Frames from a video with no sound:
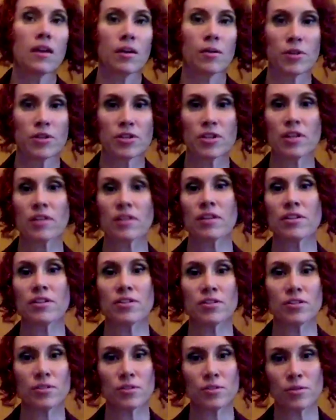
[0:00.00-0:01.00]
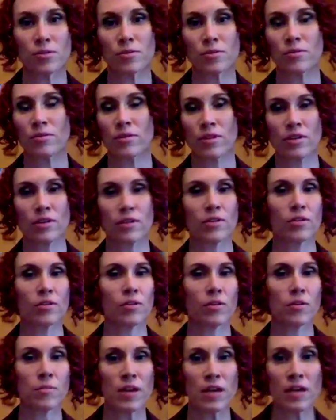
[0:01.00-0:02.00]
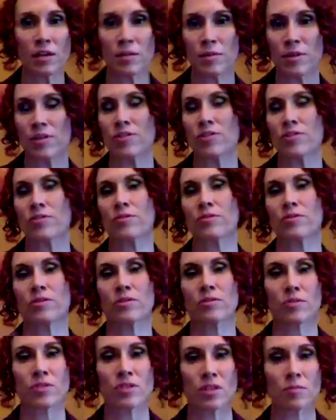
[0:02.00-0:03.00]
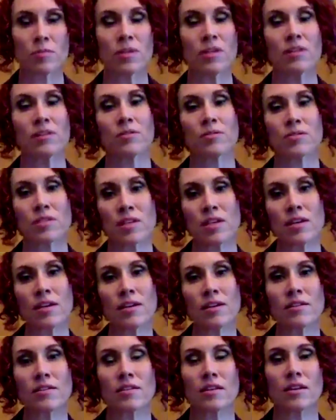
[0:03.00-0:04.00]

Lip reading: which can lead to, you know, abandonment issues and resentment and those things.